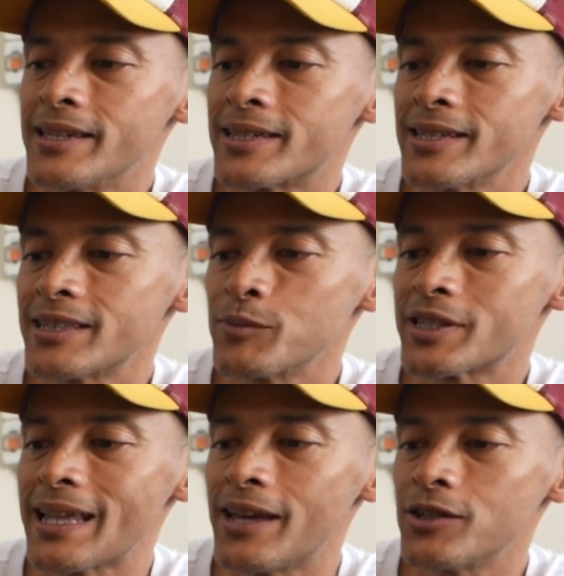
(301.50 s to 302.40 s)
system
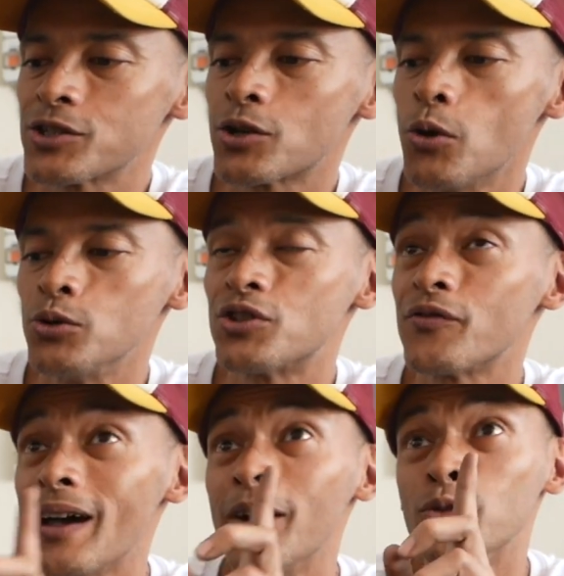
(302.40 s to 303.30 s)
status, codes
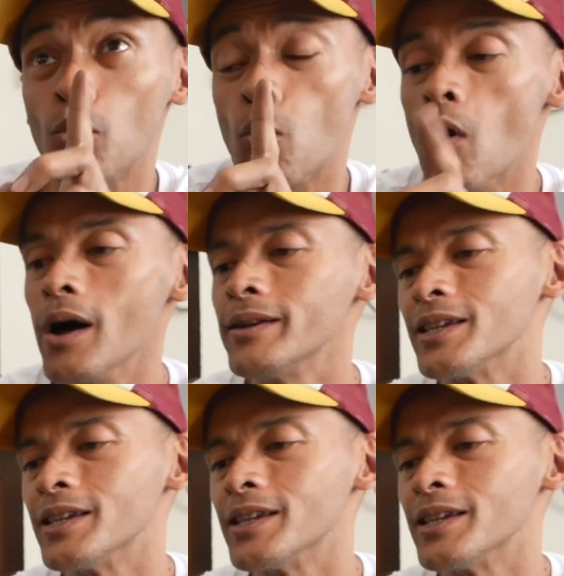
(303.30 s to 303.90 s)
found 1.